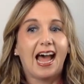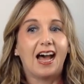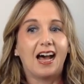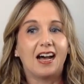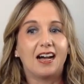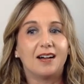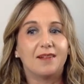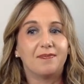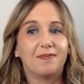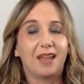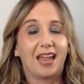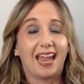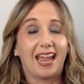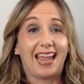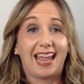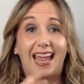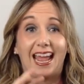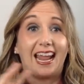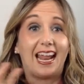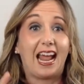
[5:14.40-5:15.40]
Um,
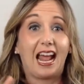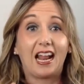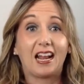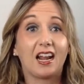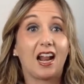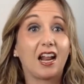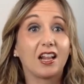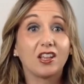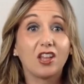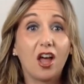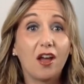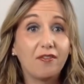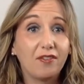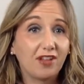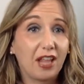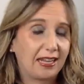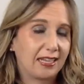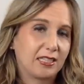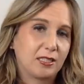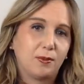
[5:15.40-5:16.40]
and, I
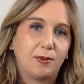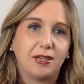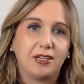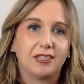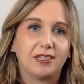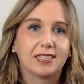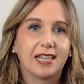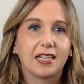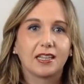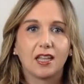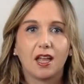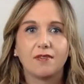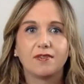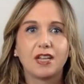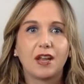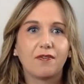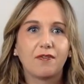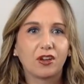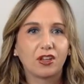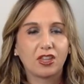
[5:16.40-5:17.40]
love that experience. I
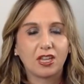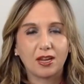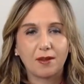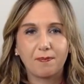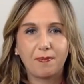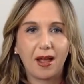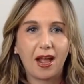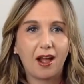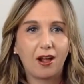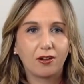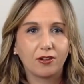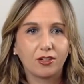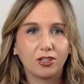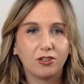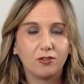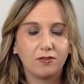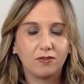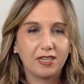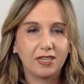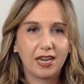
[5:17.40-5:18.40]
loved everything about
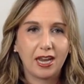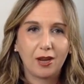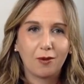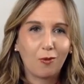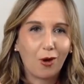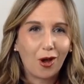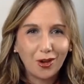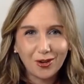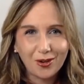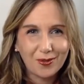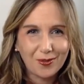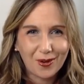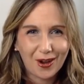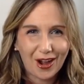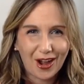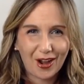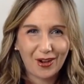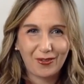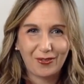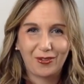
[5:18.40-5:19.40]
UVA Wahoo
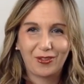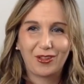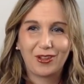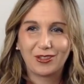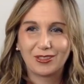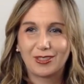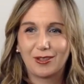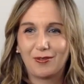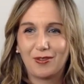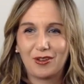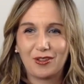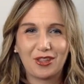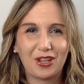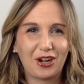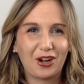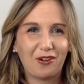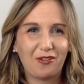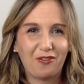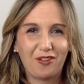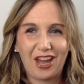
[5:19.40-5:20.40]
Wah for those of you
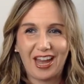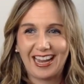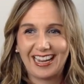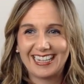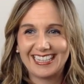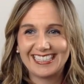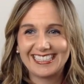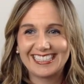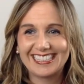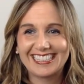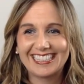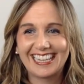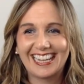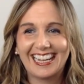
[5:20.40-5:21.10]
that are fans.